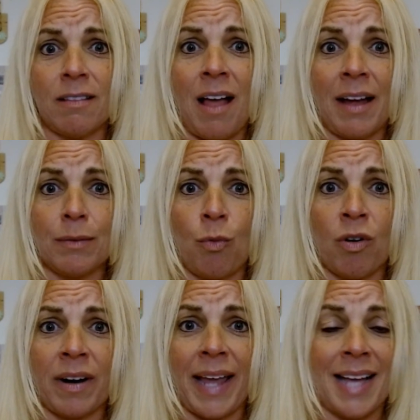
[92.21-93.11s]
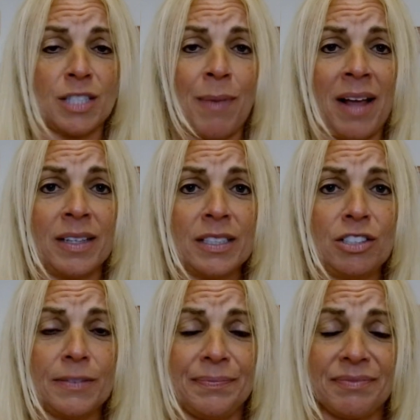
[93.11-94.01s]
a lot more gas
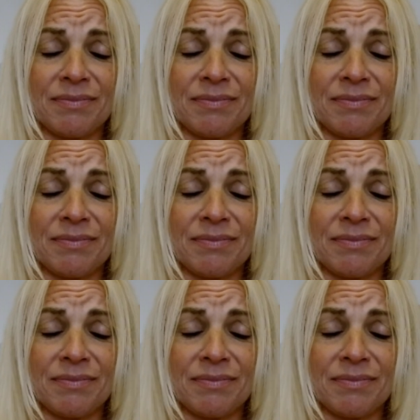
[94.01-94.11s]
mileage